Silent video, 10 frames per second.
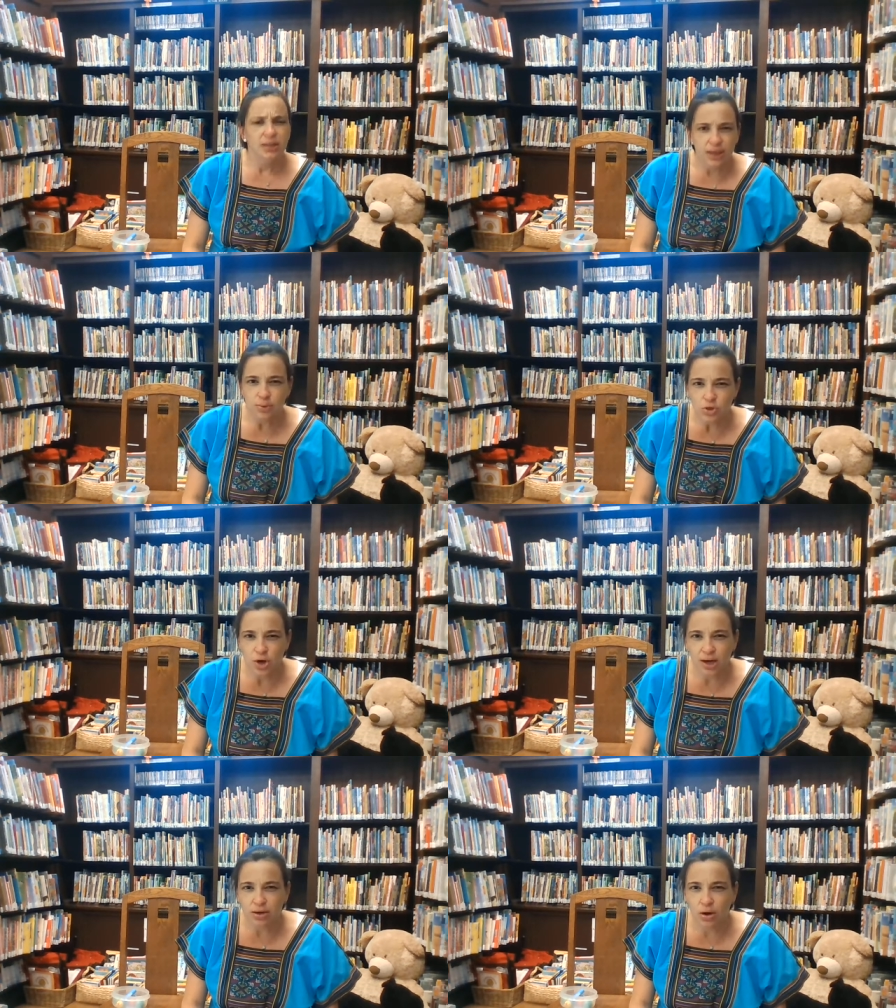Can we
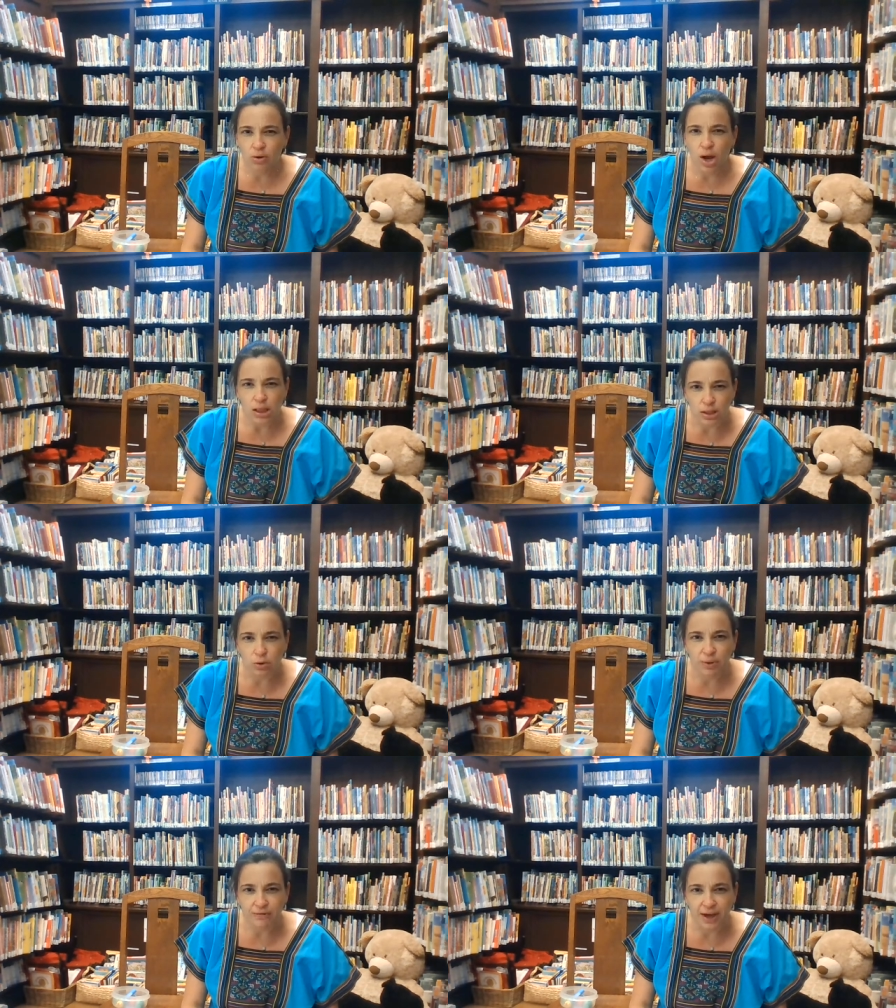try to go a little
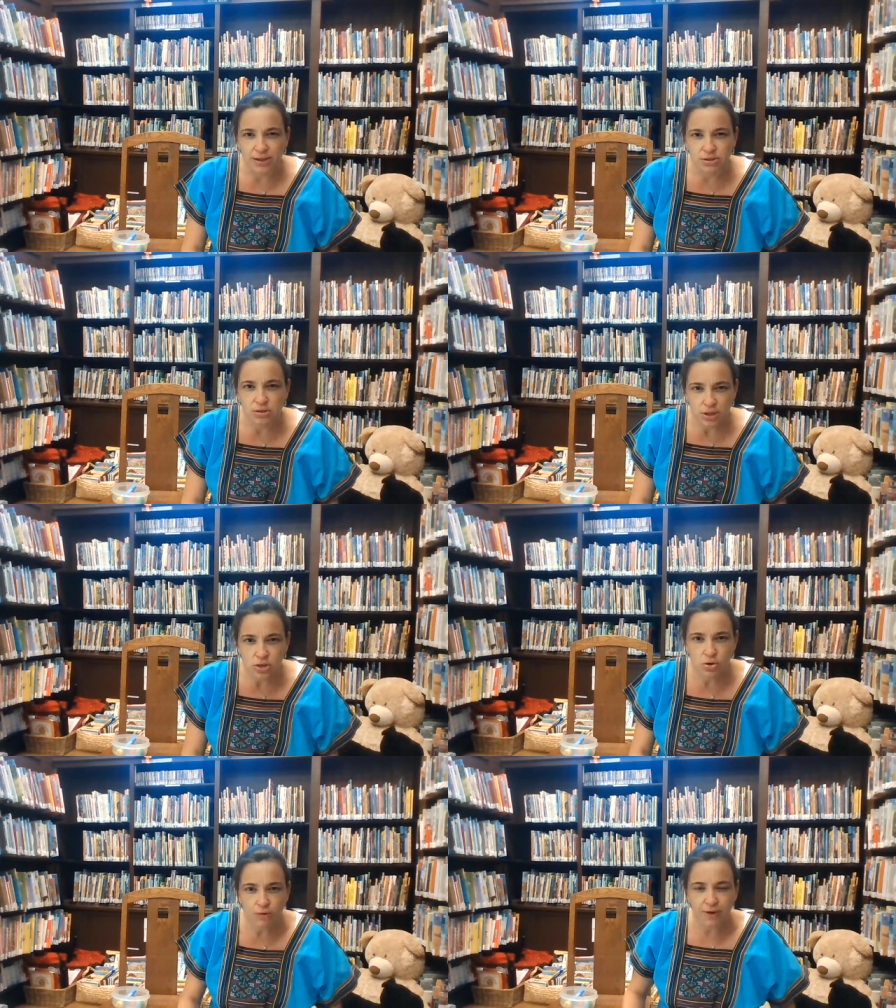bit faster? Can
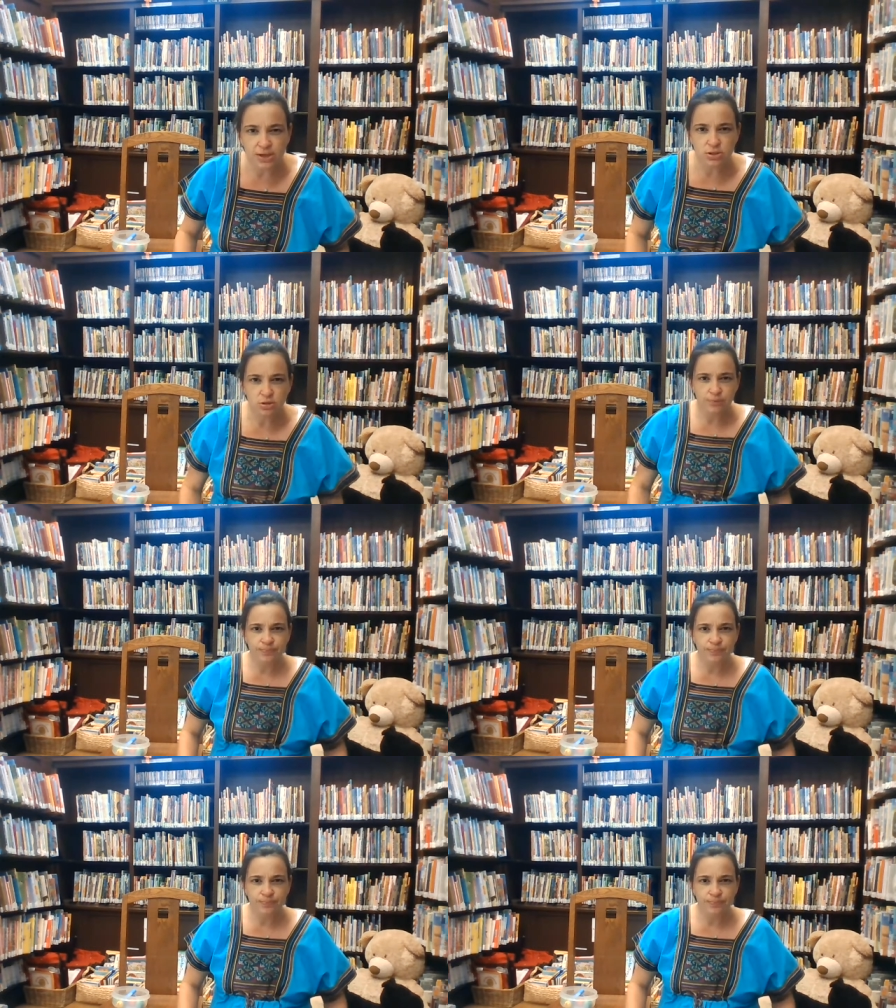you go faster?